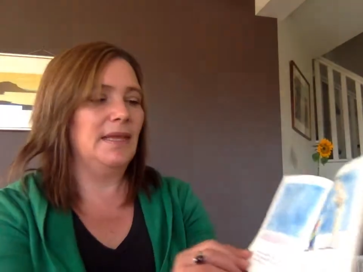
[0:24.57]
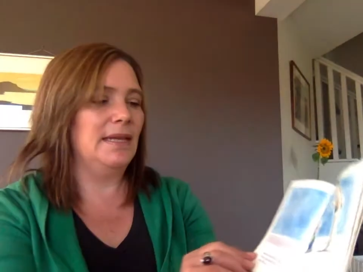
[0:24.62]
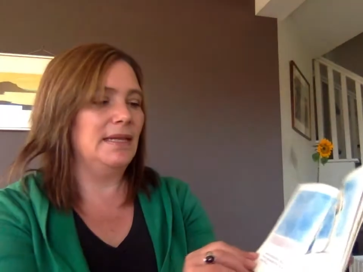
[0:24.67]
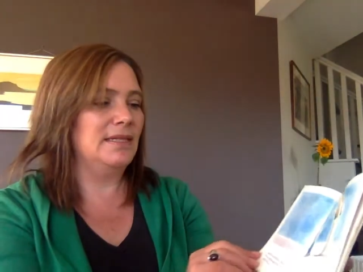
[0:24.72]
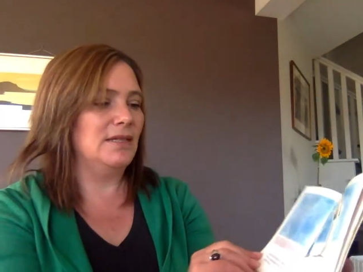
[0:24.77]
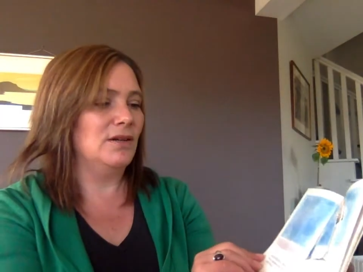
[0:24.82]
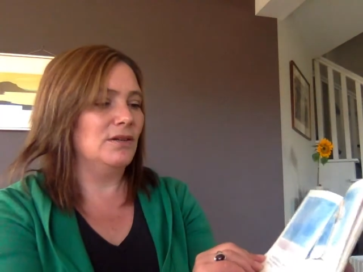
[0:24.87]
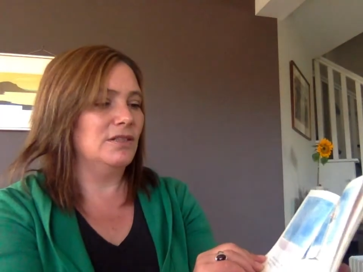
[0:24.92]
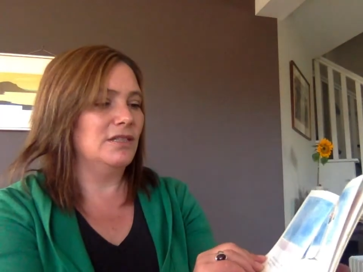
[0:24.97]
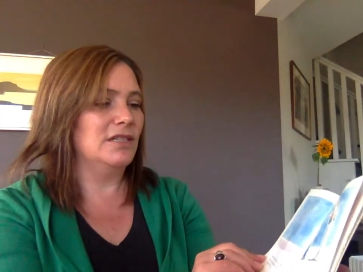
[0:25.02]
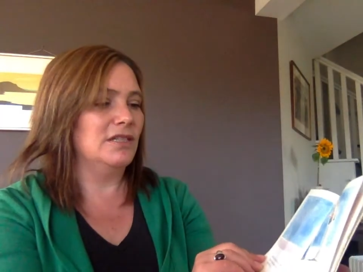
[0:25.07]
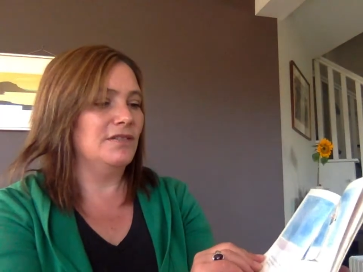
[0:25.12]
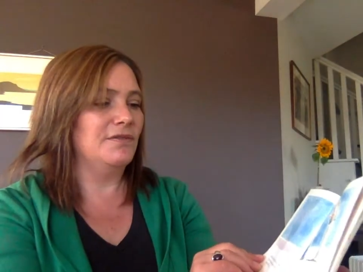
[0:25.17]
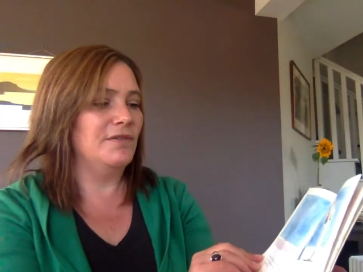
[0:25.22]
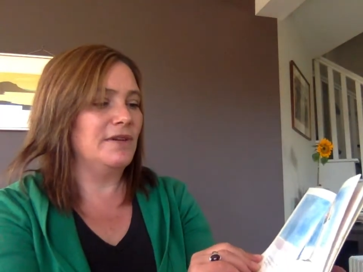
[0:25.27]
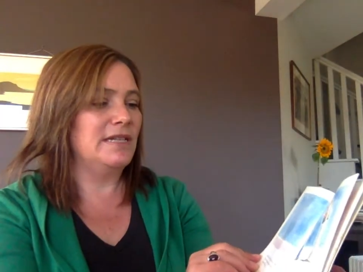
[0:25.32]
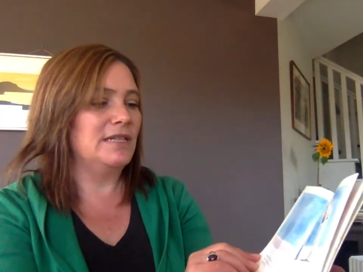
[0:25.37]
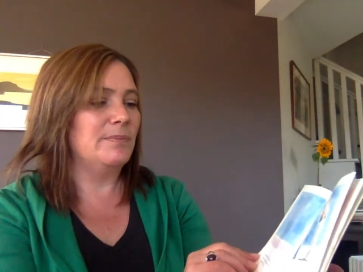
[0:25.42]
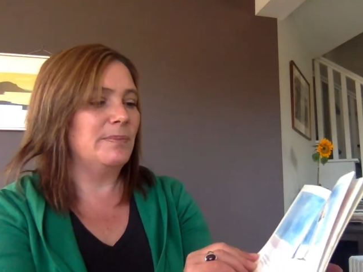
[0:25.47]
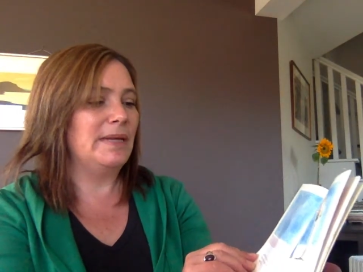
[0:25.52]
is Oscar's
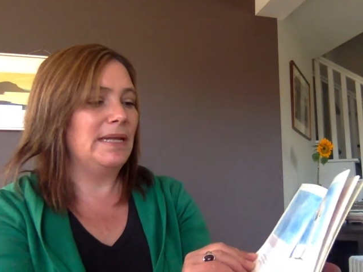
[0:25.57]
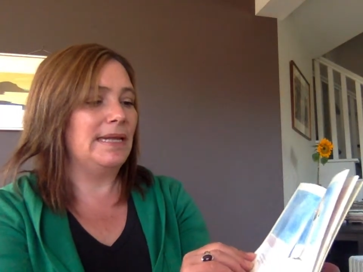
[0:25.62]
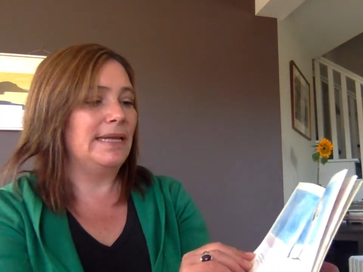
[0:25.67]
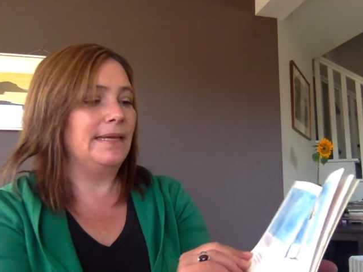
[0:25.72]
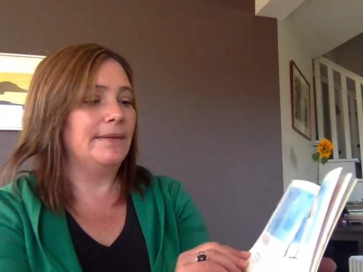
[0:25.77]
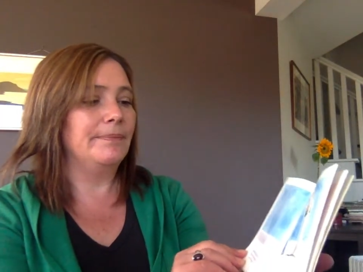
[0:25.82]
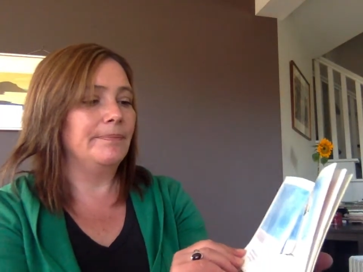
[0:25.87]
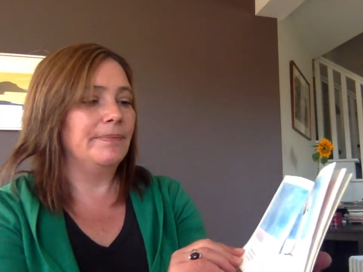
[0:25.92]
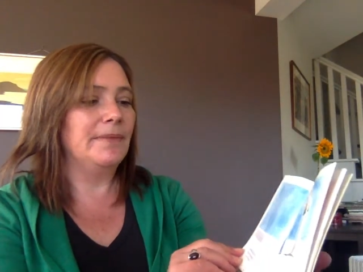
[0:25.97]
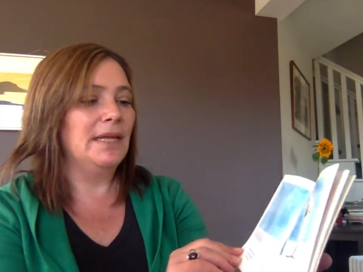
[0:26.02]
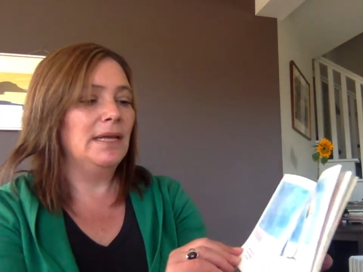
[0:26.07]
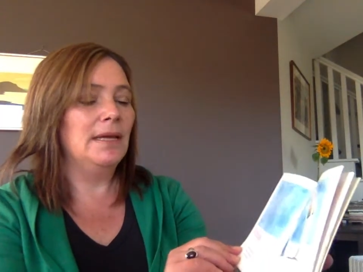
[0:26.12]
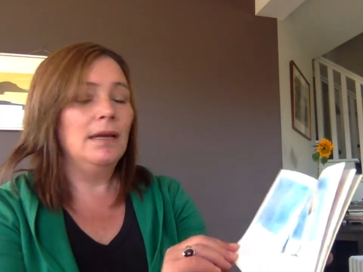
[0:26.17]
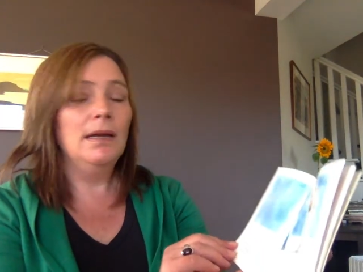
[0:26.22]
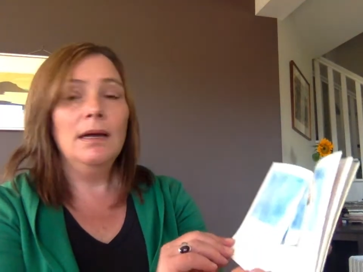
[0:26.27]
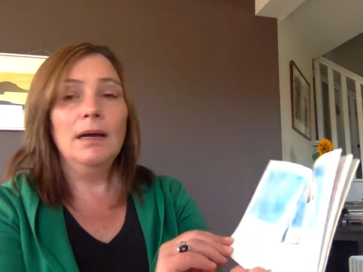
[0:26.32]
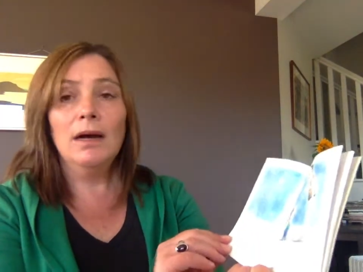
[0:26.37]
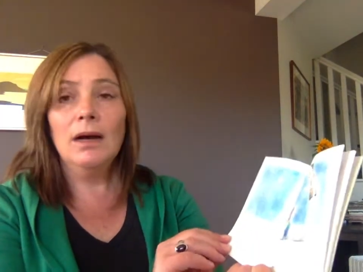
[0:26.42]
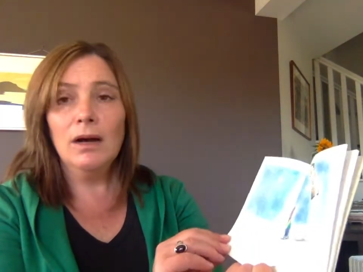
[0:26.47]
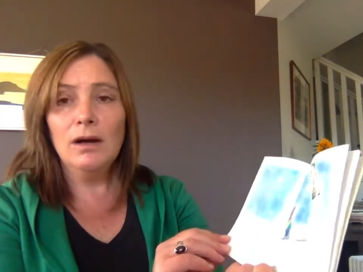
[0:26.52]
friend Billy.
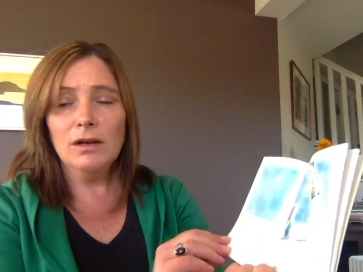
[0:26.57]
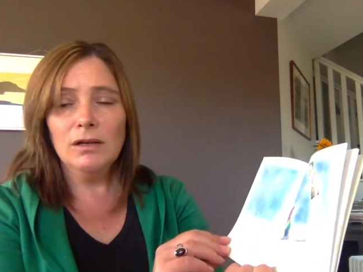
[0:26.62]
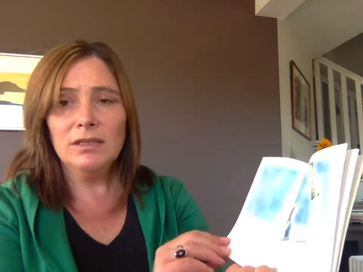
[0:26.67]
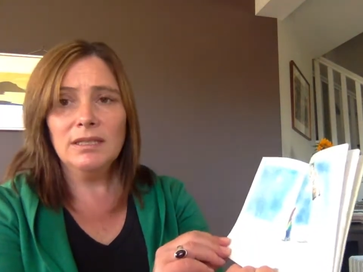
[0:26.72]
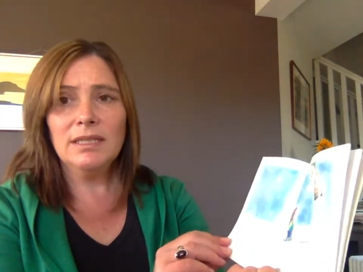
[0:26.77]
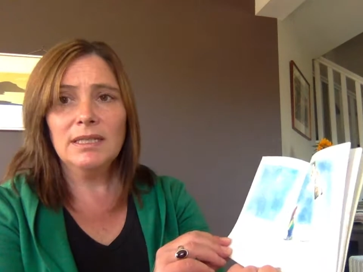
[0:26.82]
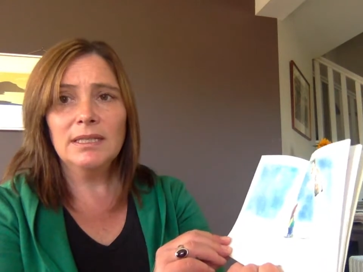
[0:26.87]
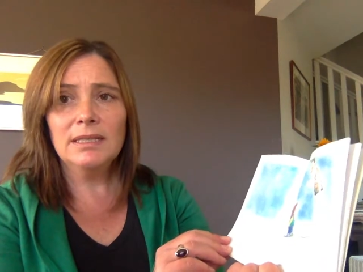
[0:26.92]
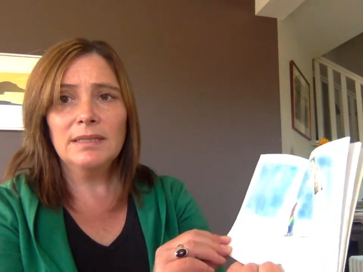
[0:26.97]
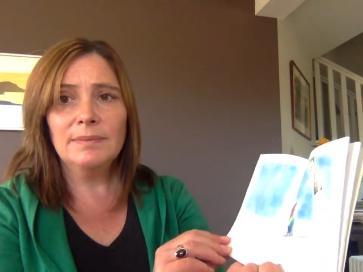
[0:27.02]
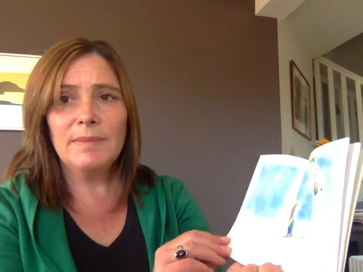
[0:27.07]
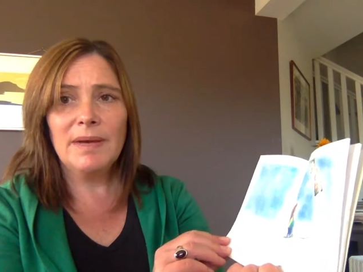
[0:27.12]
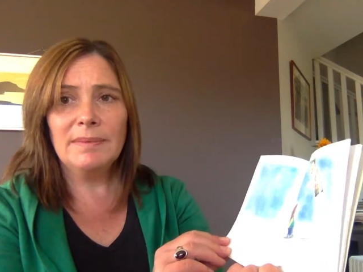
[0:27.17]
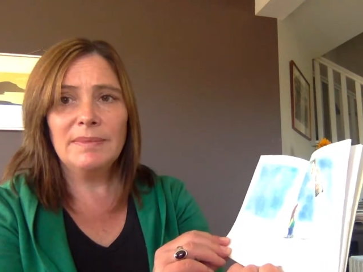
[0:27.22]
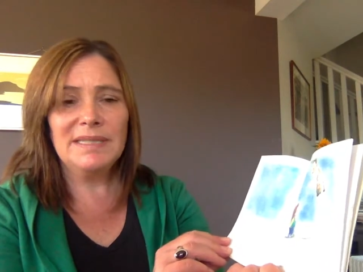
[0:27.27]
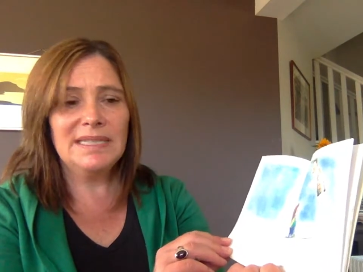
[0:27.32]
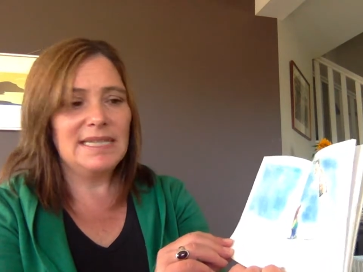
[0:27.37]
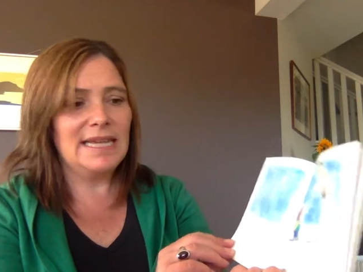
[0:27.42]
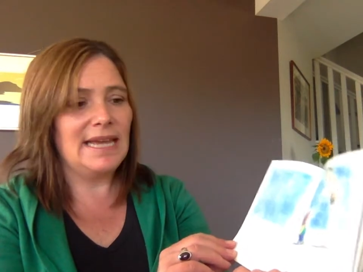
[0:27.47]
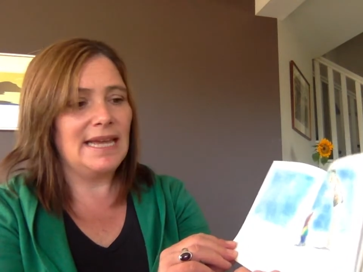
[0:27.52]
Oscar's mum
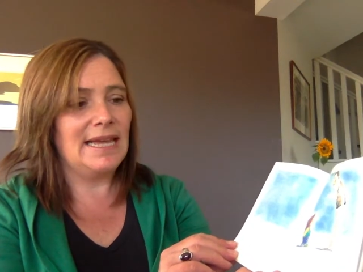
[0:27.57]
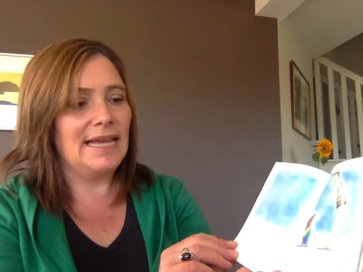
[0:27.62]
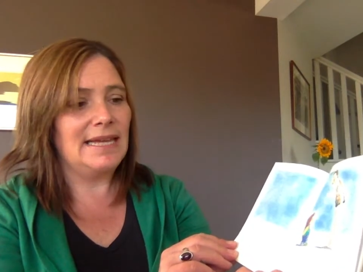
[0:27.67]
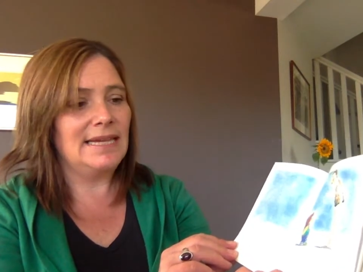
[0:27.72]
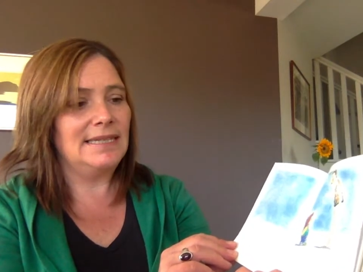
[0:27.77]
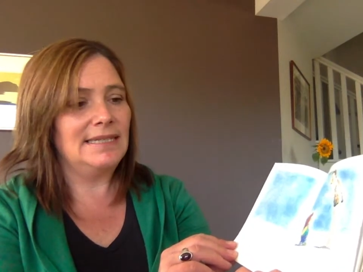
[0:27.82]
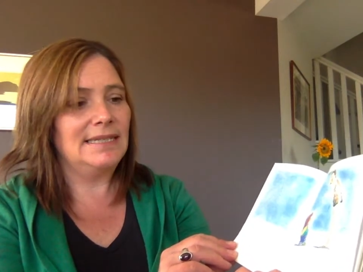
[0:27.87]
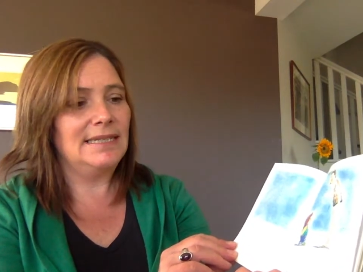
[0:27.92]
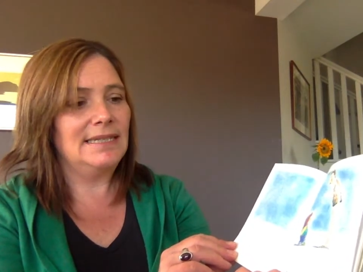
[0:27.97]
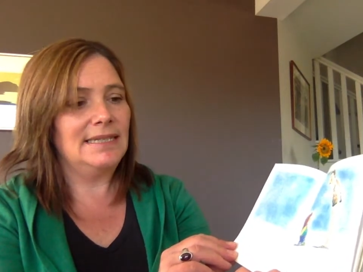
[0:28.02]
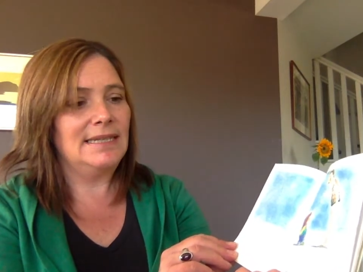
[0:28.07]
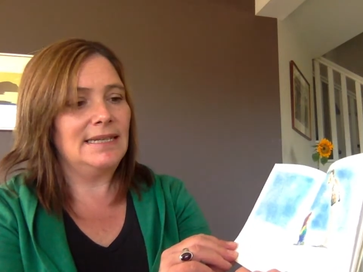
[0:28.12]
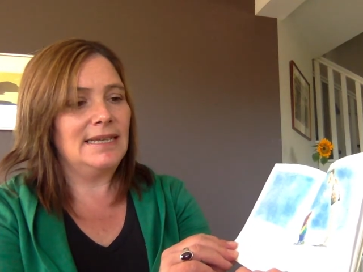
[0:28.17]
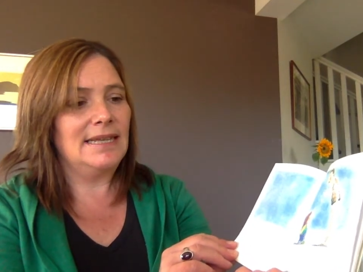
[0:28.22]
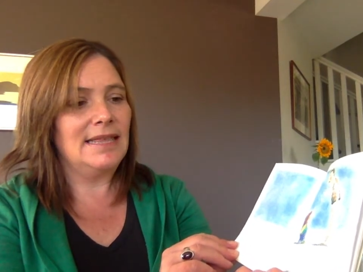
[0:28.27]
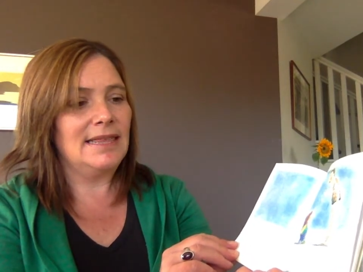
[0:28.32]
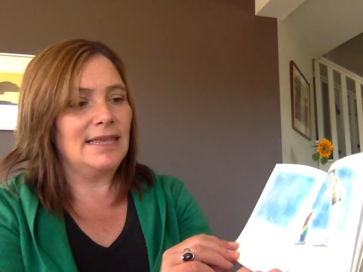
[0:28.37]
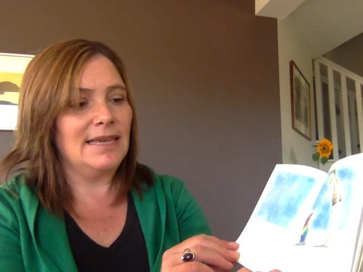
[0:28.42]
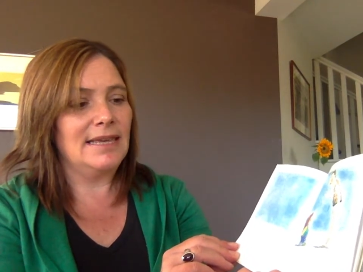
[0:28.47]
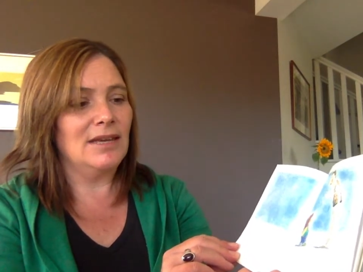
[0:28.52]
and dad
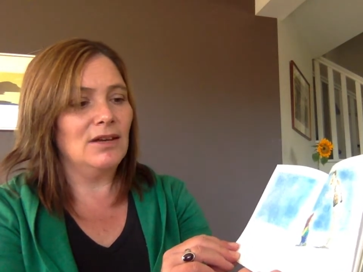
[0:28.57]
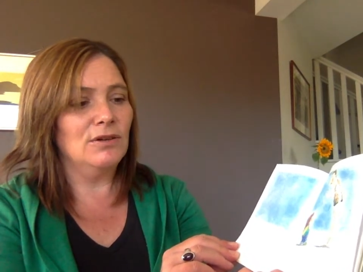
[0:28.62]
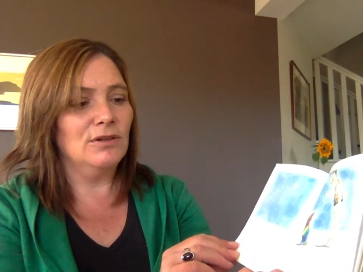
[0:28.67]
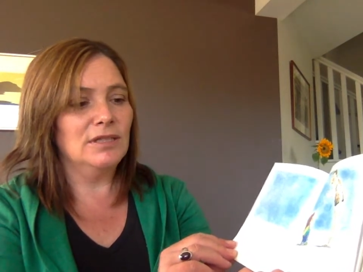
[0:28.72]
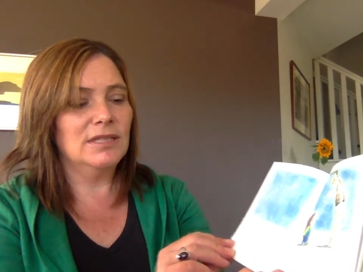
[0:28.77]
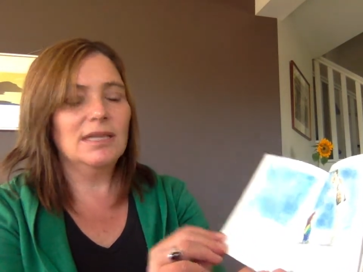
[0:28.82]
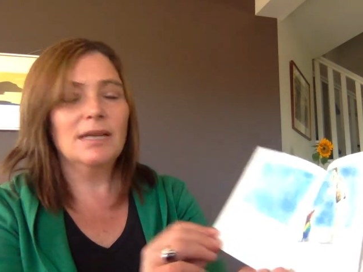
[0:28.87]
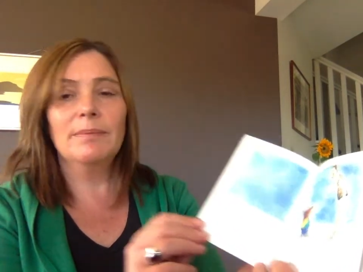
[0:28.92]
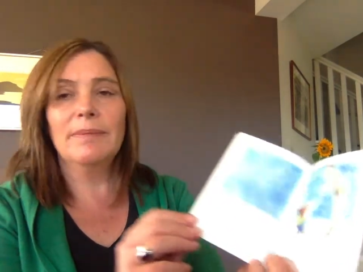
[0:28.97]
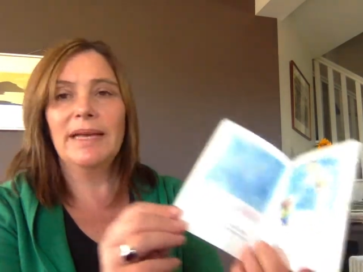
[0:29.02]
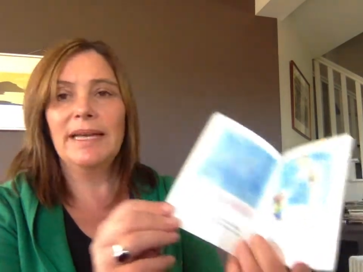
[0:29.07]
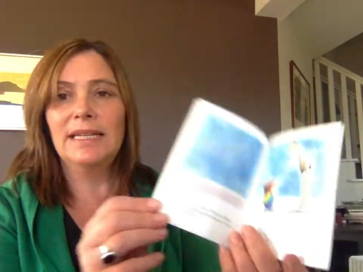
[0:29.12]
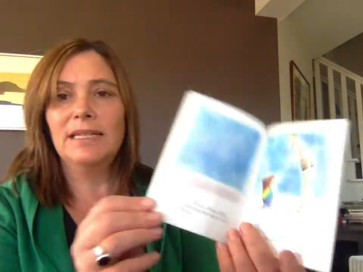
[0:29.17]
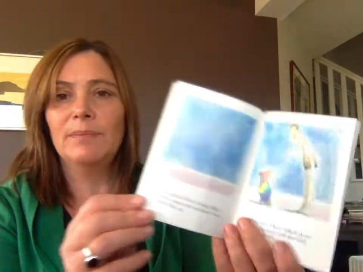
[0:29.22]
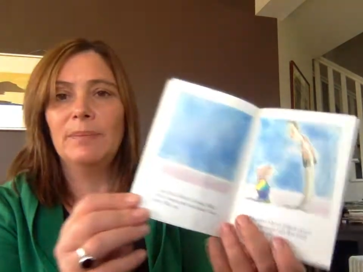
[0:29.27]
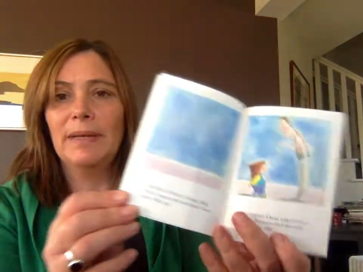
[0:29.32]
think Oscar made